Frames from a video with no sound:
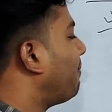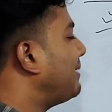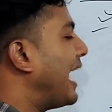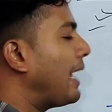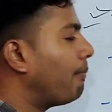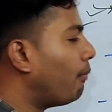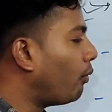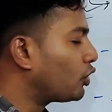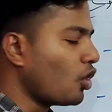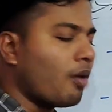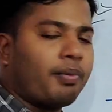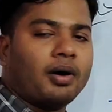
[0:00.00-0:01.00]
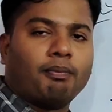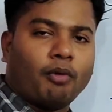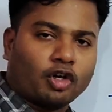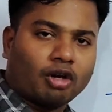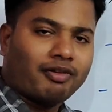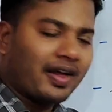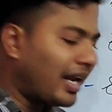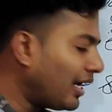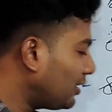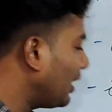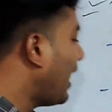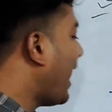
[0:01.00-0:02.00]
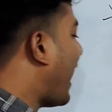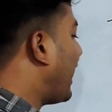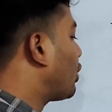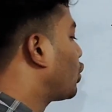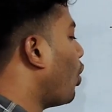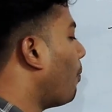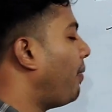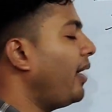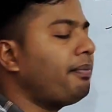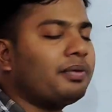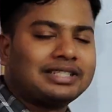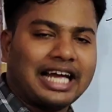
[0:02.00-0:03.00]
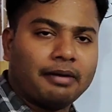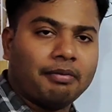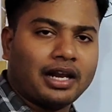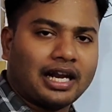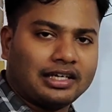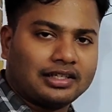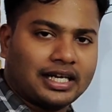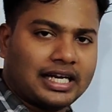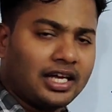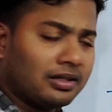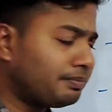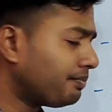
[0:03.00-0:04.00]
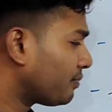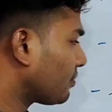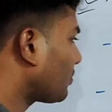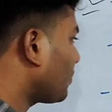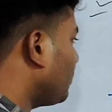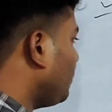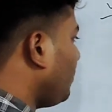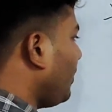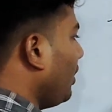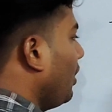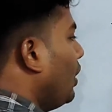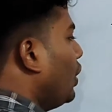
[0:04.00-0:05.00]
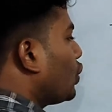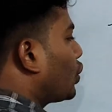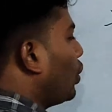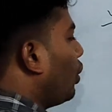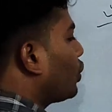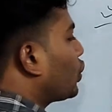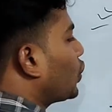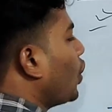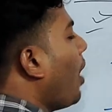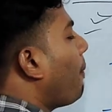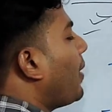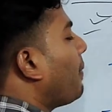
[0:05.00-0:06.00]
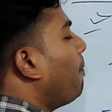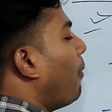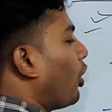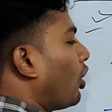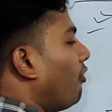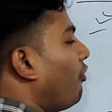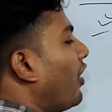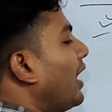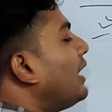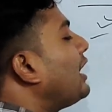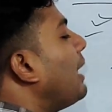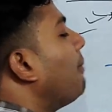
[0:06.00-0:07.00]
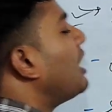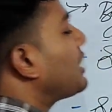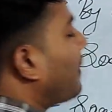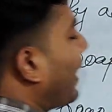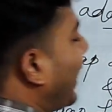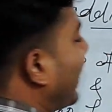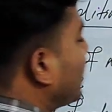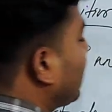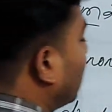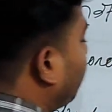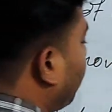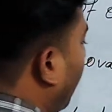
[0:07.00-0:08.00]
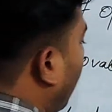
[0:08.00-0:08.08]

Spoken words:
of monovalent and soap of divalent. Clear? So soap of monovalent emulsifying agent